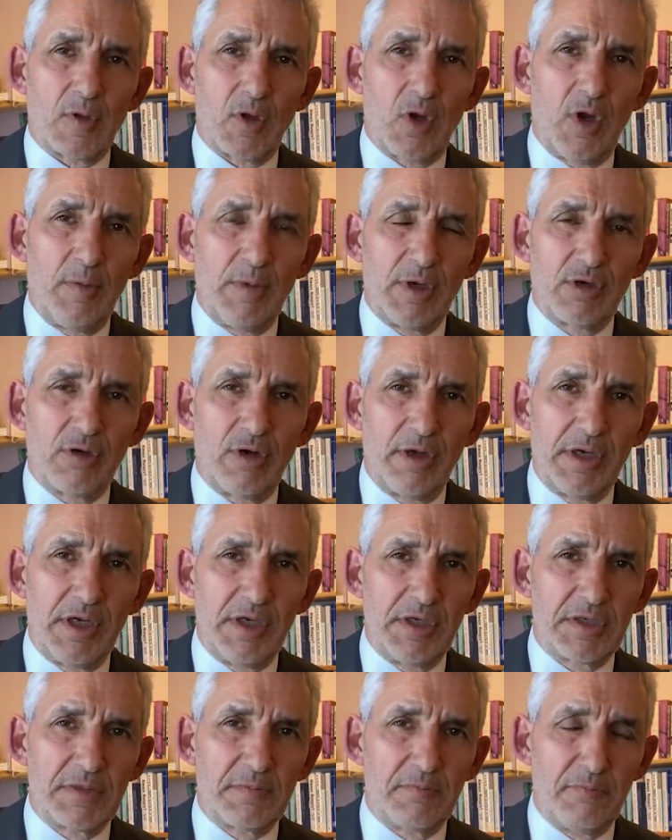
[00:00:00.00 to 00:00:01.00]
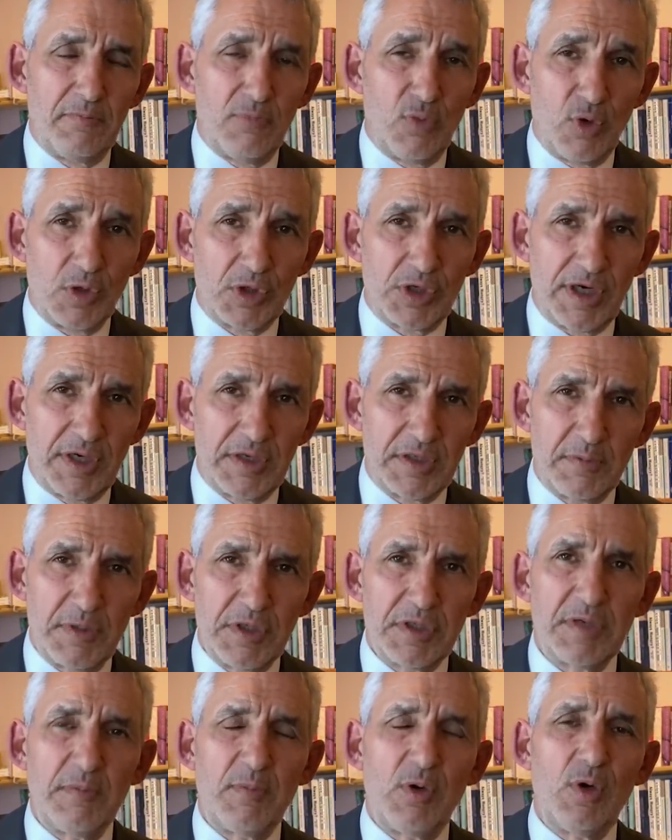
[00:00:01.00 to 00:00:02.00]
Omicron is more
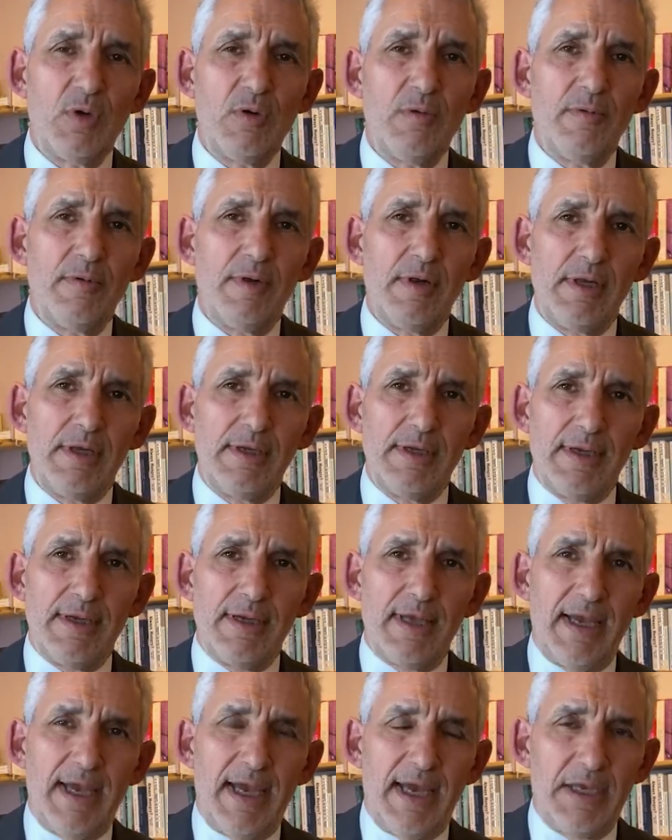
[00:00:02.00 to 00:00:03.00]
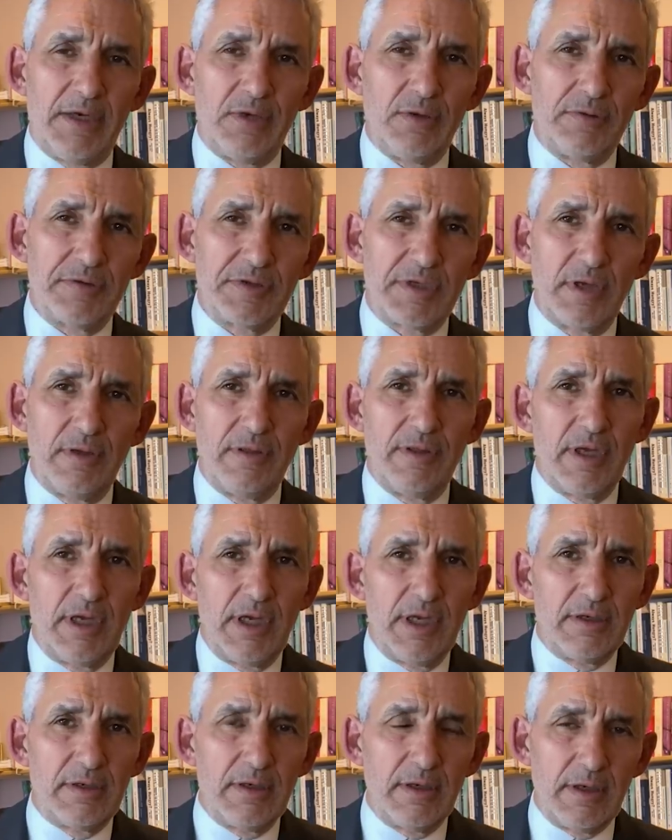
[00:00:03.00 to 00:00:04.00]
transmissible and also that
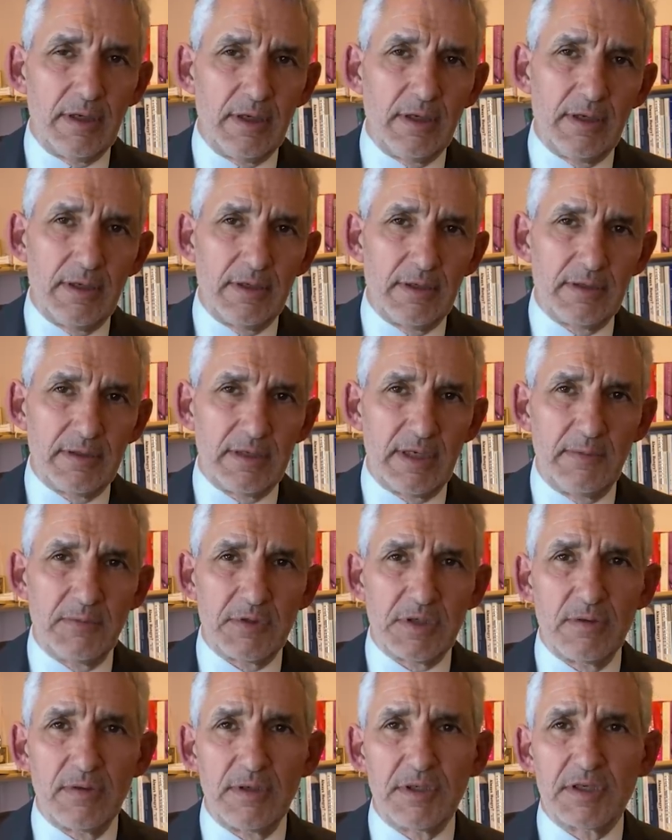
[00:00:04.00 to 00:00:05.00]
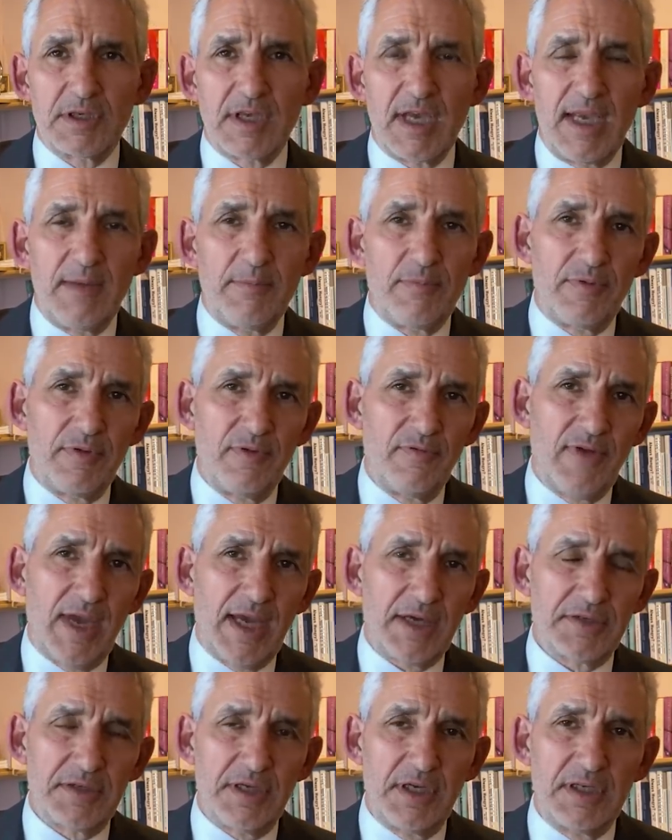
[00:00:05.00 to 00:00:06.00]
it seems to escape the
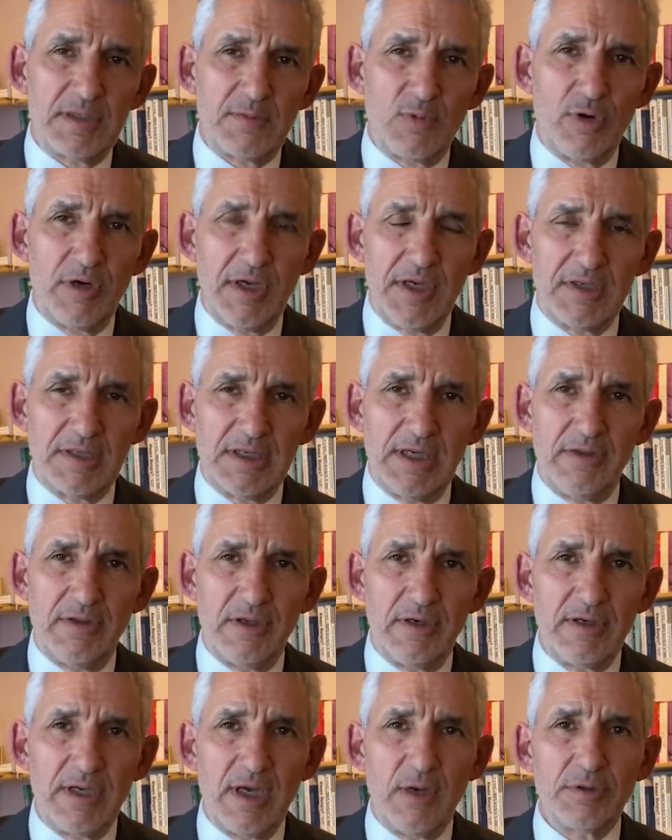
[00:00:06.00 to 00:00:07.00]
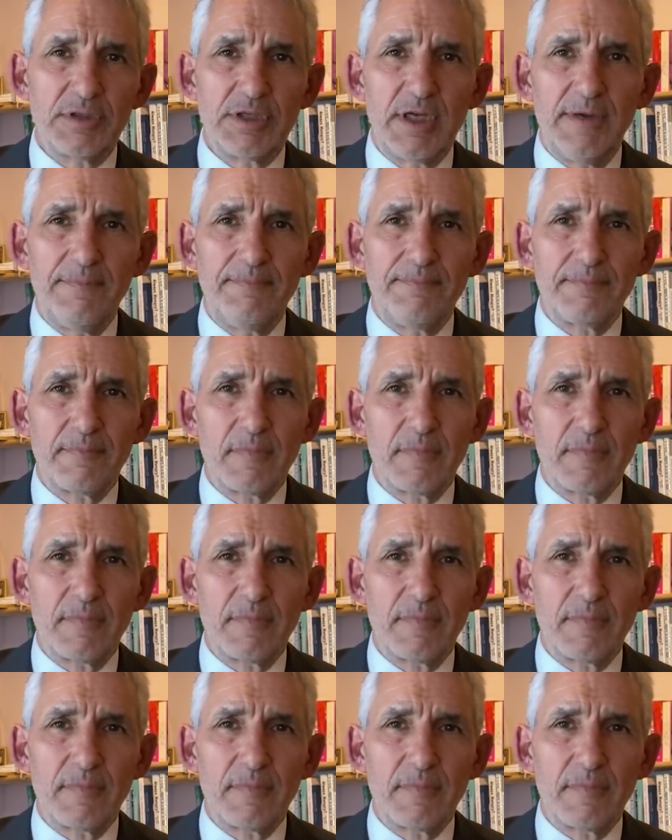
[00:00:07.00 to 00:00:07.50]
vaccines more easily than Delta.